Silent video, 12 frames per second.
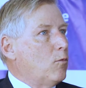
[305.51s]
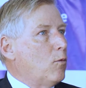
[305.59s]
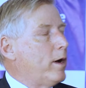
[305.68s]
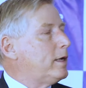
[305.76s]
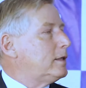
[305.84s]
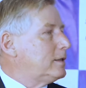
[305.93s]

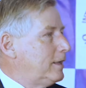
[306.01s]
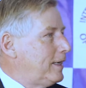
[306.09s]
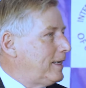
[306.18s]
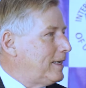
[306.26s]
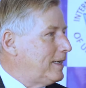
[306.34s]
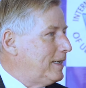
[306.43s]
what it's
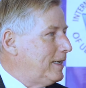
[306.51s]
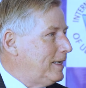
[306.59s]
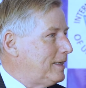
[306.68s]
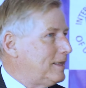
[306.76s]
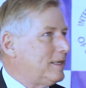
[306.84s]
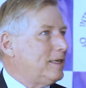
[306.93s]
like
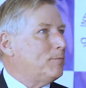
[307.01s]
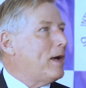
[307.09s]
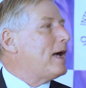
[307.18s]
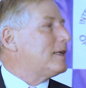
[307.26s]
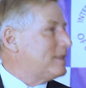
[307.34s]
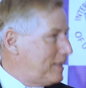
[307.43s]
in the
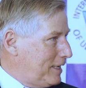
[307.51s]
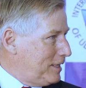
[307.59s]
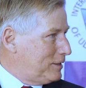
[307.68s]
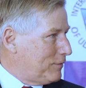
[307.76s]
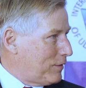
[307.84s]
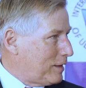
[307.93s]

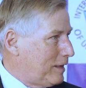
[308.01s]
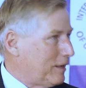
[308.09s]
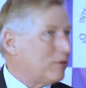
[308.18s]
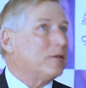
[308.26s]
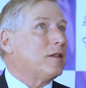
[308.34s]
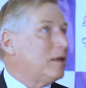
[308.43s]
backstage of the
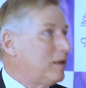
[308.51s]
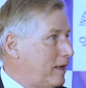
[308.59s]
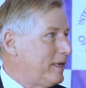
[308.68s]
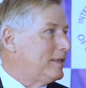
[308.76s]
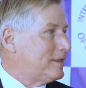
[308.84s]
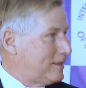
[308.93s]
theater, the
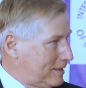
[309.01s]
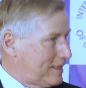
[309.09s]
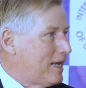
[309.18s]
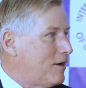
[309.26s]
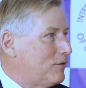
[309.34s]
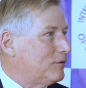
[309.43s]
lights,
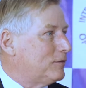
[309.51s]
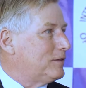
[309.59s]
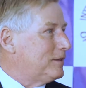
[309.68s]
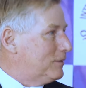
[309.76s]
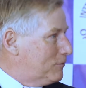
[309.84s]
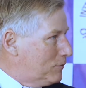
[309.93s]
the
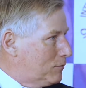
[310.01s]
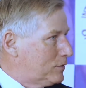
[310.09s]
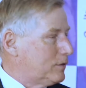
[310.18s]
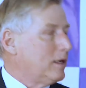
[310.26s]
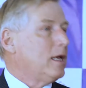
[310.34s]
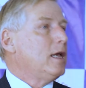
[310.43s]

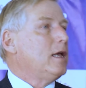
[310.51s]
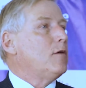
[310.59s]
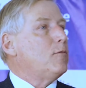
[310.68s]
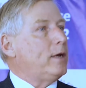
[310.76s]
sound.